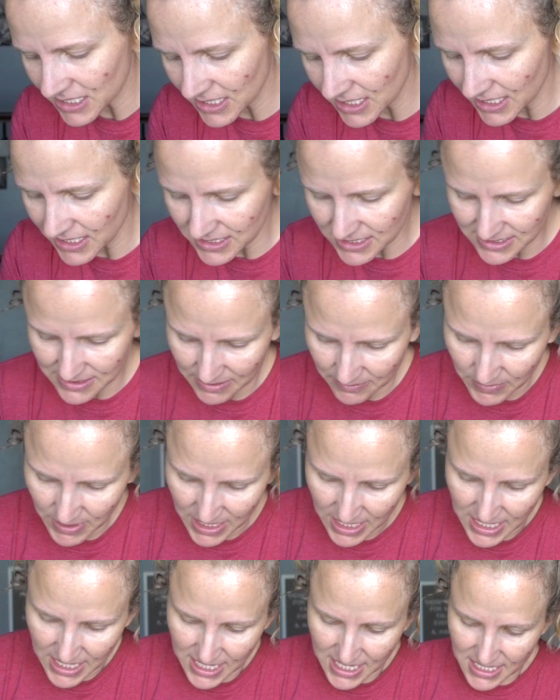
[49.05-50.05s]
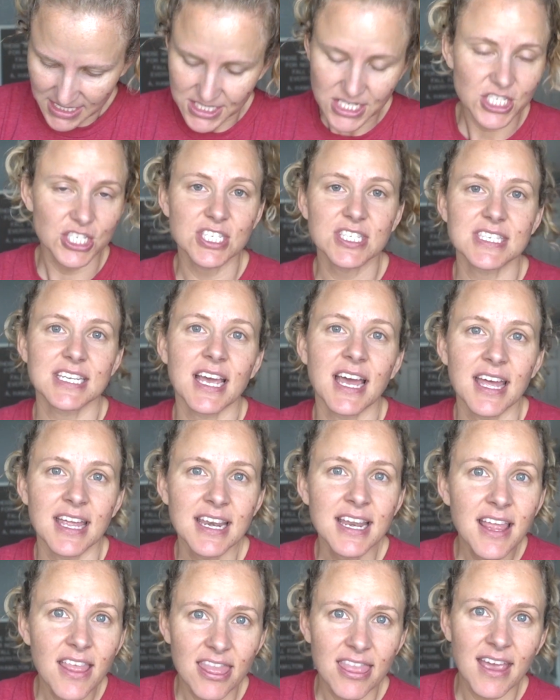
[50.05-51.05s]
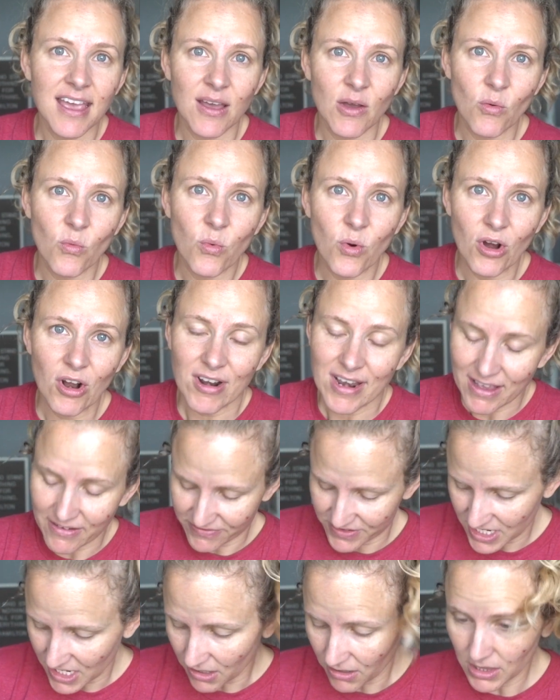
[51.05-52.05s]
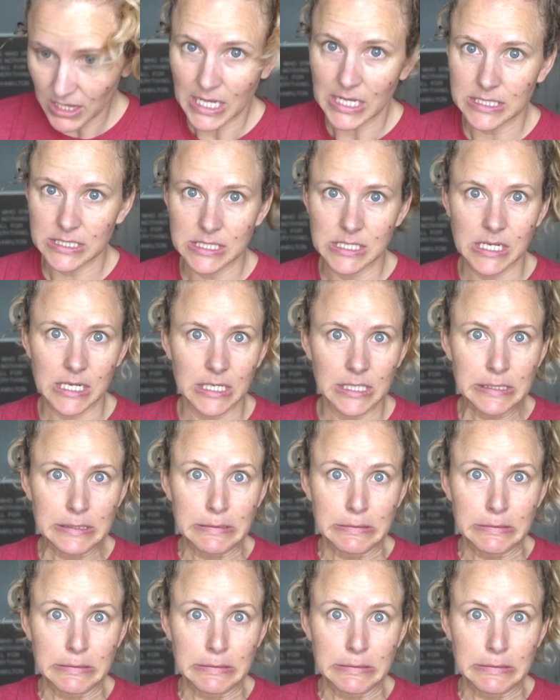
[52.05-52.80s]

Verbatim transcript: gonna get some dishes done that were left out last night.